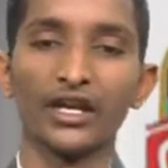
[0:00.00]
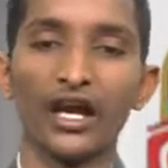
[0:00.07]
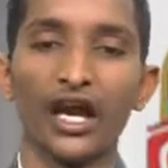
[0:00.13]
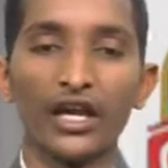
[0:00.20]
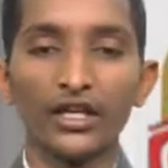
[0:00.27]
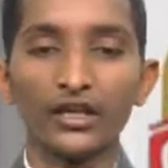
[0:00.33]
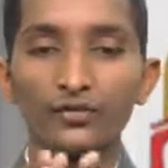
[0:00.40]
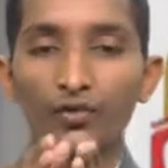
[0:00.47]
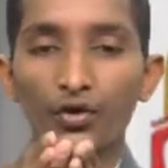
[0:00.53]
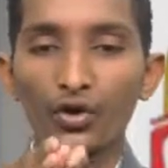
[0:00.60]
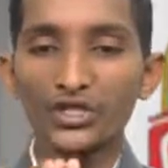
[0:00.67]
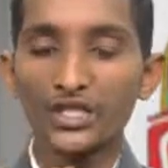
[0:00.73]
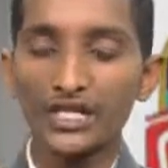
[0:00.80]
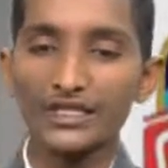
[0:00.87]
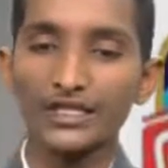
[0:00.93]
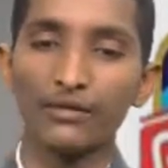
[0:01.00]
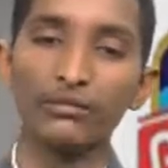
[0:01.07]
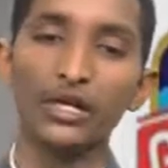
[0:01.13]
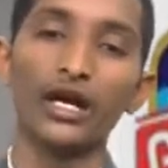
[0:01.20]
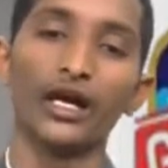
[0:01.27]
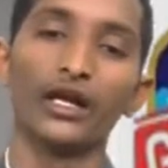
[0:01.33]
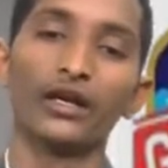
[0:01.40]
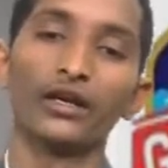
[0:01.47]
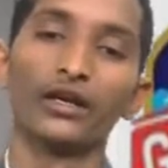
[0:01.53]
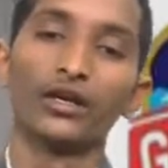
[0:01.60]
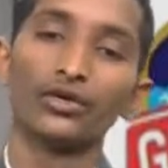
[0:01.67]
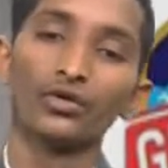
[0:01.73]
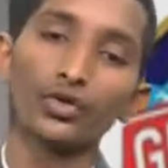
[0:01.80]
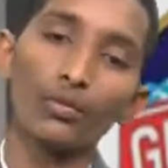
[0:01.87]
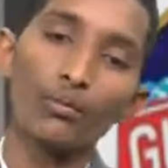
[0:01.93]
and it forces the blood
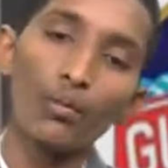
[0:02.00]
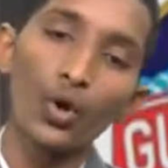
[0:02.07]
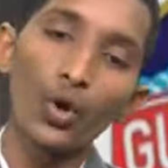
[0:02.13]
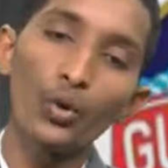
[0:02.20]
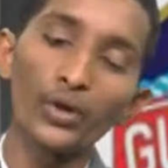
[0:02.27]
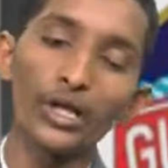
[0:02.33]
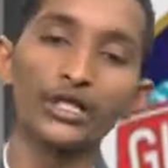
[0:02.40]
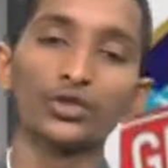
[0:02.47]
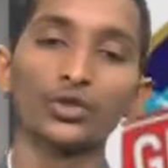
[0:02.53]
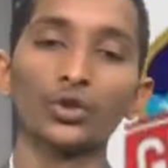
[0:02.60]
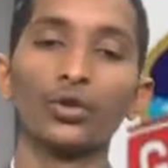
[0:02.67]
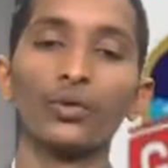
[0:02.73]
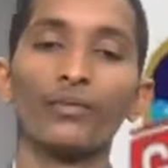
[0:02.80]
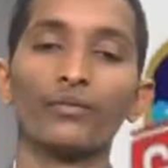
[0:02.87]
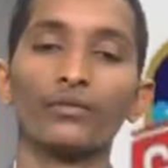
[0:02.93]
to move into